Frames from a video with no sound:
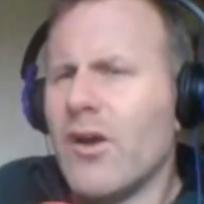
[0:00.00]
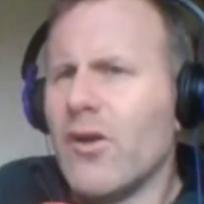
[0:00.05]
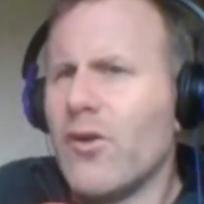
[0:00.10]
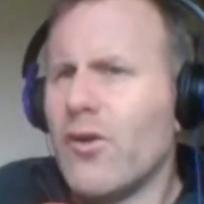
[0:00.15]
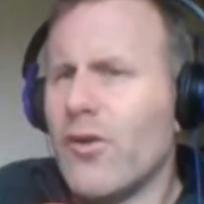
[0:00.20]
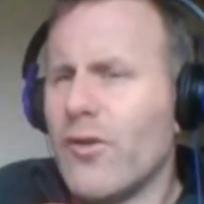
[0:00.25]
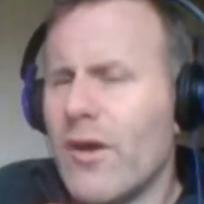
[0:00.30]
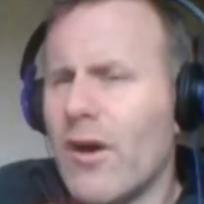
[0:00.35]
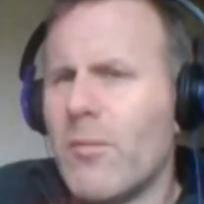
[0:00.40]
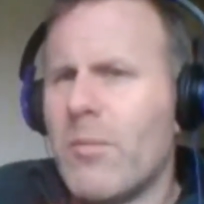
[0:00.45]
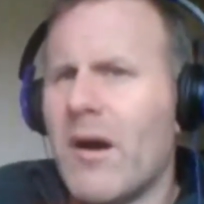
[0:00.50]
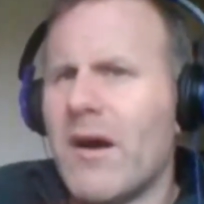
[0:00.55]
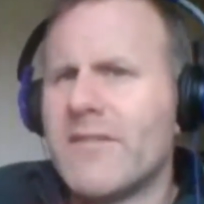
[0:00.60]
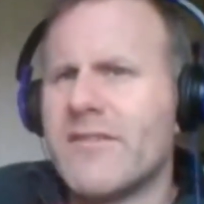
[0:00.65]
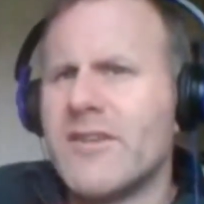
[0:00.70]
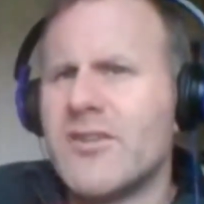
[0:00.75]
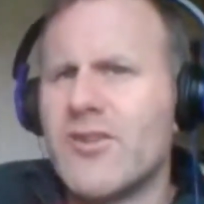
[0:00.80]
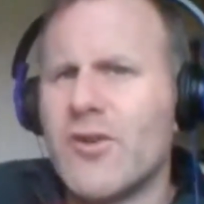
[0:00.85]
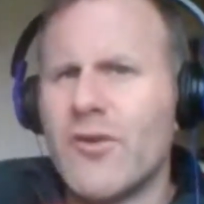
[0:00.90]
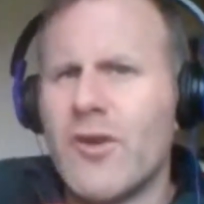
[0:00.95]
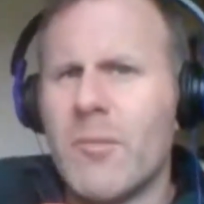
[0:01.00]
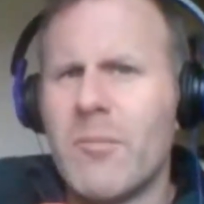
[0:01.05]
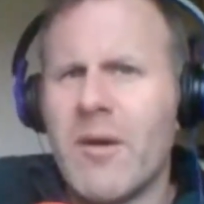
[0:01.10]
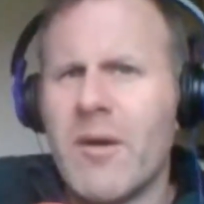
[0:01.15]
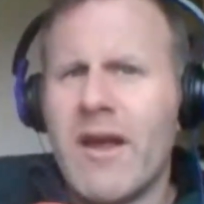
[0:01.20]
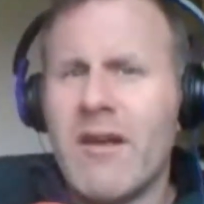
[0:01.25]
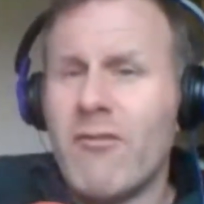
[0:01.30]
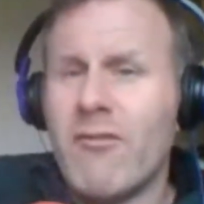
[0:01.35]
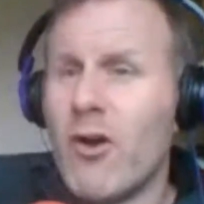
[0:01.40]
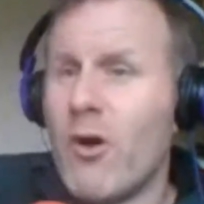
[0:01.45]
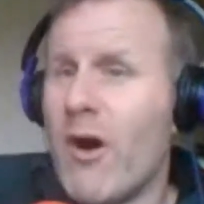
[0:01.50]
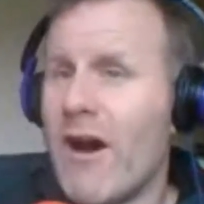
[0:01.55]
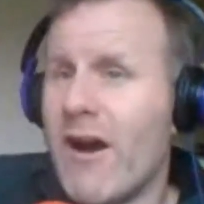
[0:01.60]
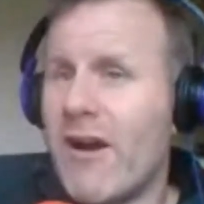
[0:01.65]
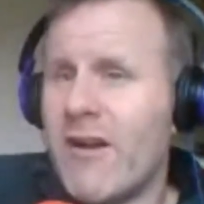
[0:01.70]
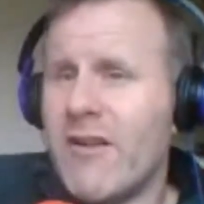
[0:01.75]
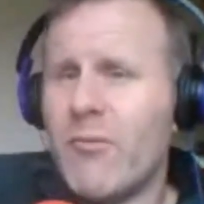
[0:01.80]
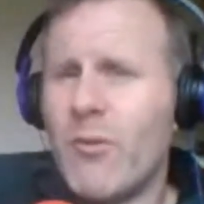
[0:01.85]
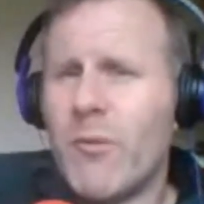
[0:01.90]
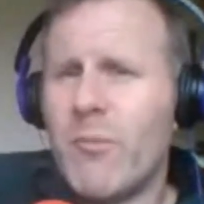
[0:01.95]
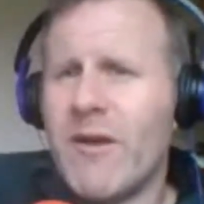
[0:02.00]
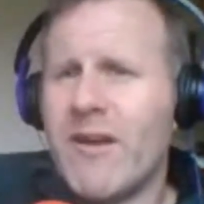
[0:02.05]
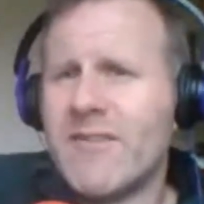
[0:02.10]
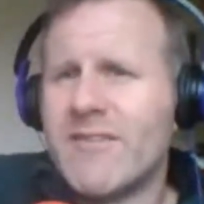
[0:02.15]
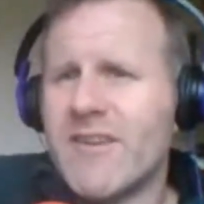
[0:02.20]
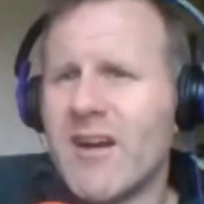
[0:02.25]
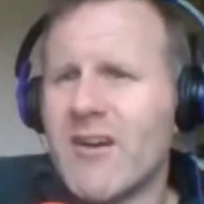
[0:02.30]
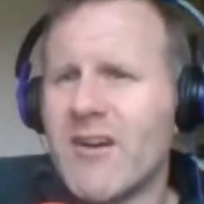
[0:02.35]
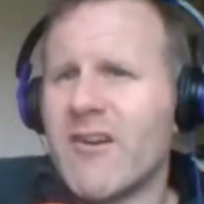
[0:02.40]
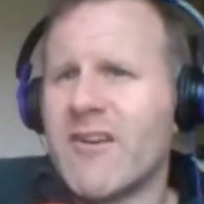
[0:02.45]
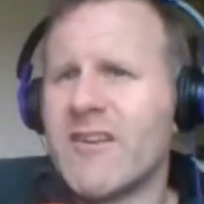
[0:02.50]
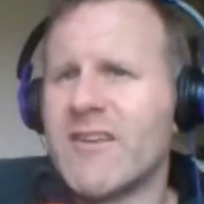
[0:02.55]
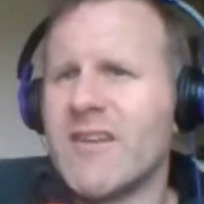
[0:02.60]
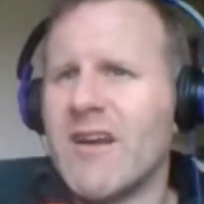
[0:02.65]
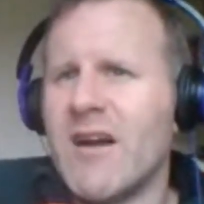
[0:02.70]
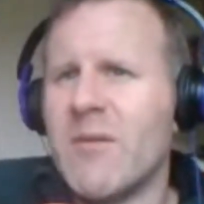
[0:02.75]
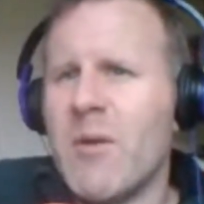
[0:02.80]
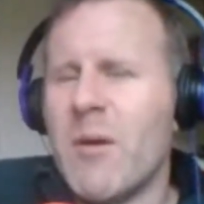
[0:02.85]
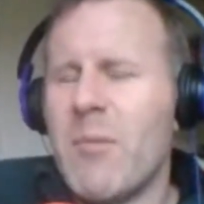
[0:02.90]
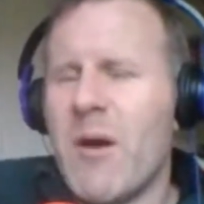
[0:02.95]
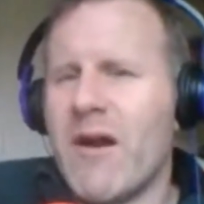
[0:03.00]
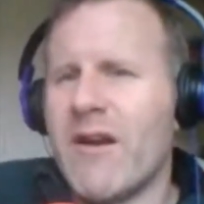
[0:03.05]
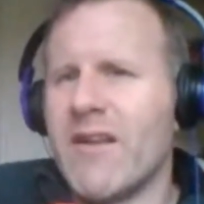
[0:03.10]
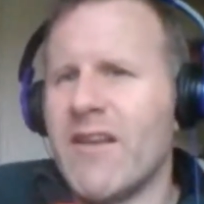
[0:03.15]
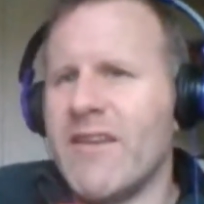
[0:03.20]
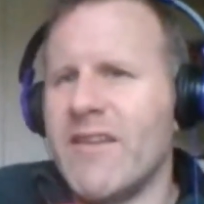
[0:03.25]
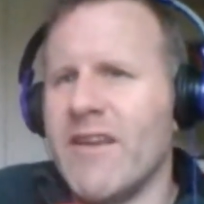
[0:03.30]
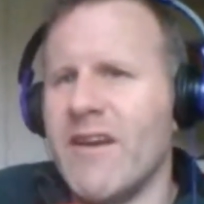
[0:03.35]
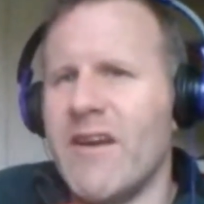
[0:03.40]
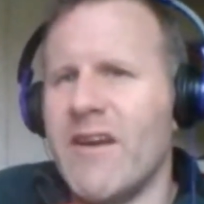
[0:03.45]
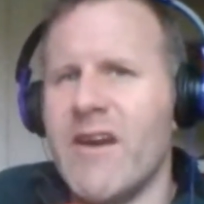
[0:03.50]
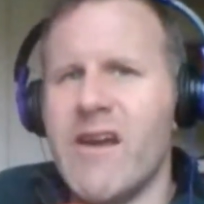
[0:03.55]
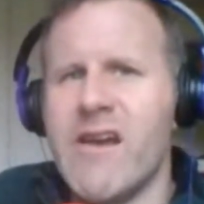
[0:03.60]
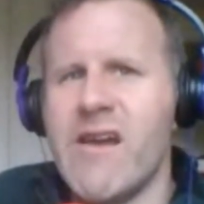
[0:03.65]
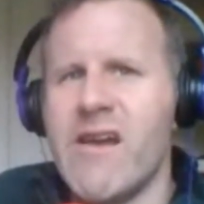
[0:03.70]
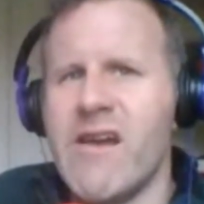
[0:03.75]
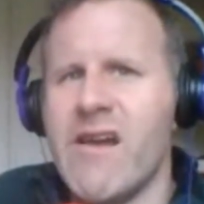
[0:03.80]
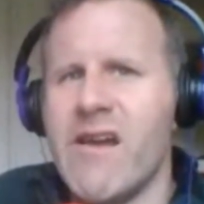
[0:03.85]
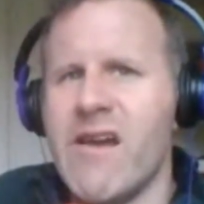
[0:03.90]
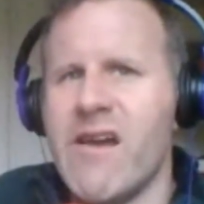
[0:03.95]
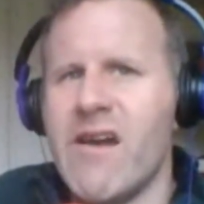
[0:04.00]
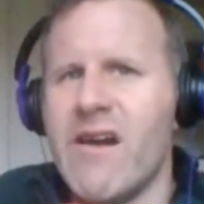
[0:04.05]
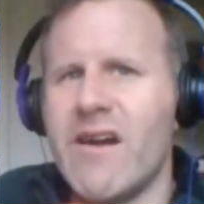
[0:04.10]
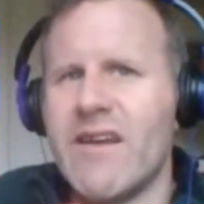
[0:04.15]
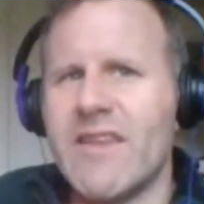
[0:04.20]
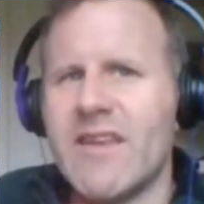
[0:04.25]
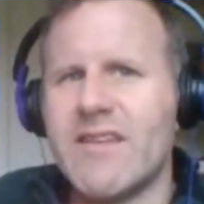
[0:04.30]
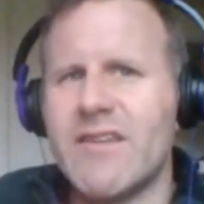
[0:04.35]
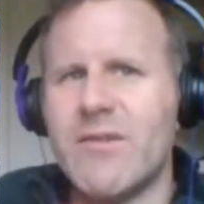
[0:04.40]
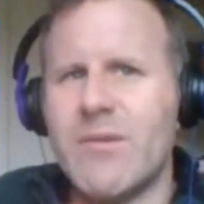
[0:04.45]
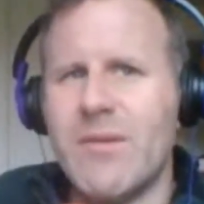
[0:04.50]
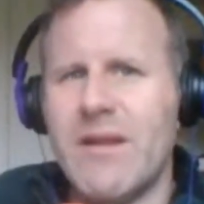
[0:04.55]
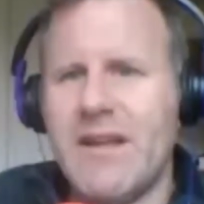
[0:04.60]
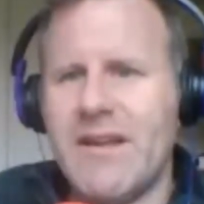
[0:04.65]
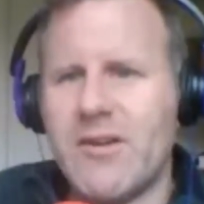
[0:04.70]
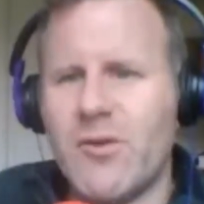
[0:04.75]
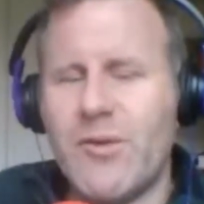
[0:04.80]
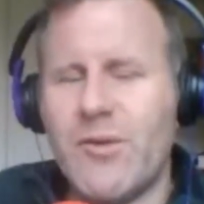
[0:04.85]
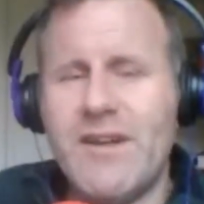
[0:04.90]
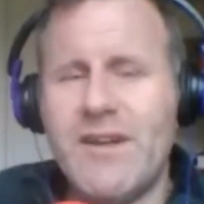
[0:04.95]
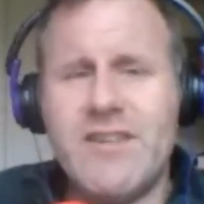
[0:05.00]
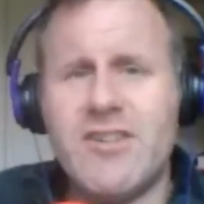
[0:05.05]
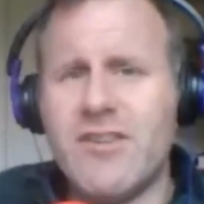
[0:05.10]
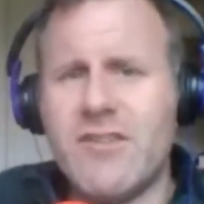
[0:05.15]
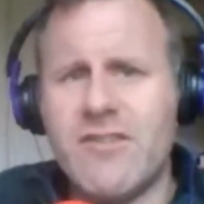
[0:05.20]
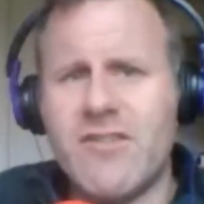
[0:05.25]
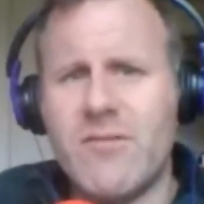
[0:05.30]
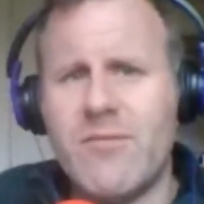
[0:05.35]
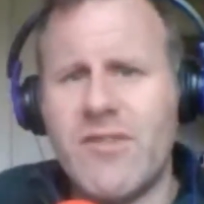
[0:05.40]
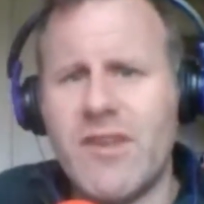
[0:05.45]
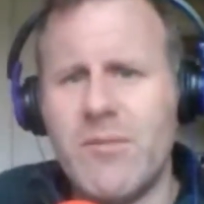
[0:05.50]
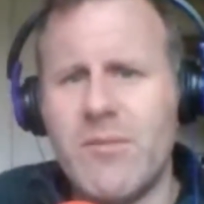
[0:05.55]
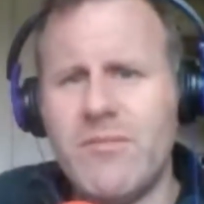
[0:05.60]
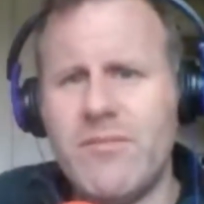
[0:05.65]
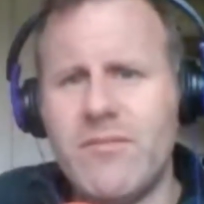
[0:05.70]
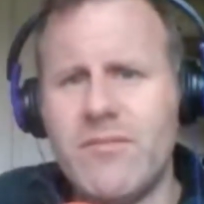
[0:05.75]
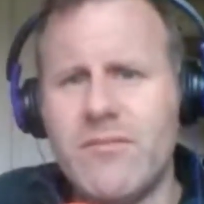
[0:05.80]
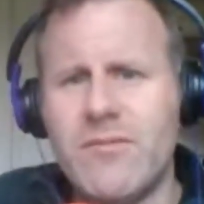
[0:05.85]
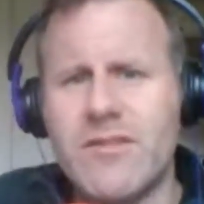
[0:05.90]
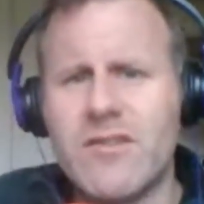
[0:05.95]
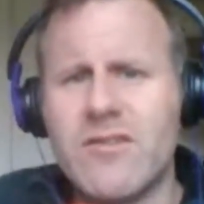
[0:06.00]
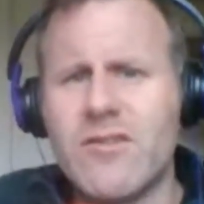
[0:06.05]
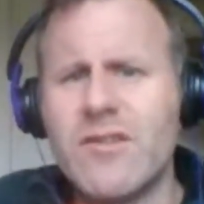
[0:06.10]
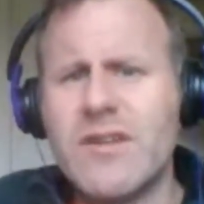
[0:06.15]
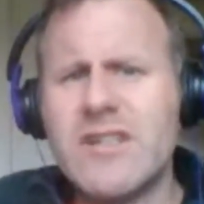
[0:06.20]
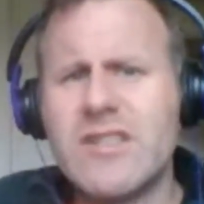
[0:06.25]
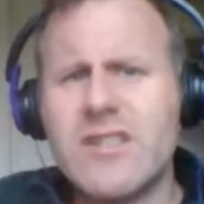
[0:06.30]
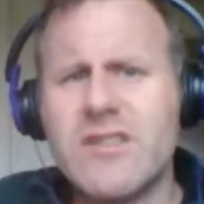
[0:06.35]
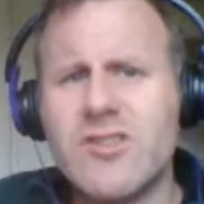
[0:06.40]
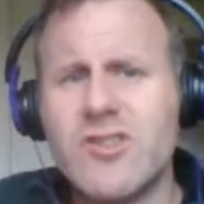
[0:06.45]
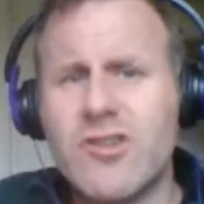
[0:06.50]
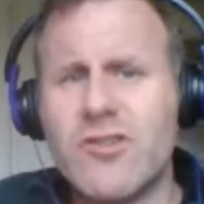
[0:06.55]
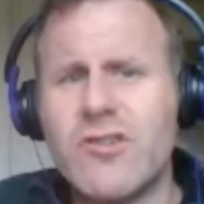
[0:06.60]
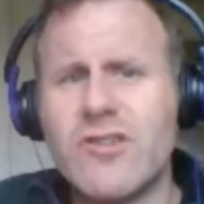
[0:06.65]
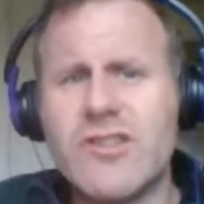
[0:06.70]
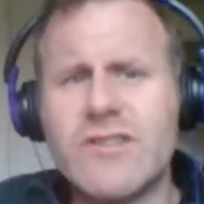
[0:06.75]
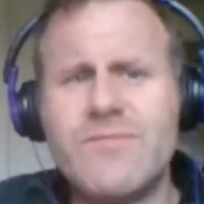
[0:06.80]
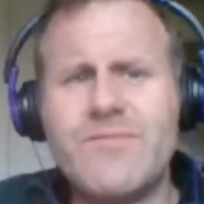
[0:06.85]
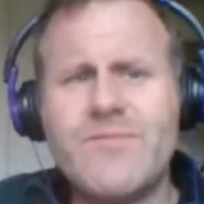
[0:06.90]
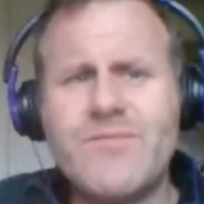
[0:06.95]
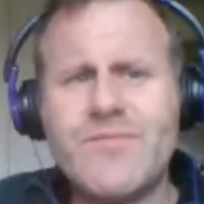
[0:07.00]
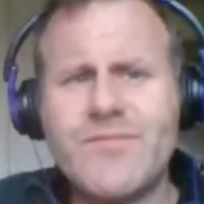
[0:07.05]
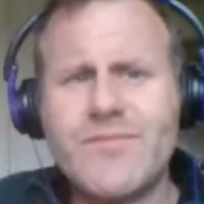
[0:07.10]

Good old posse showed up, even though Ireland were playing soccer at the time. Apparently I think they were playing Croatia or something. Was it Croatia? Georgia?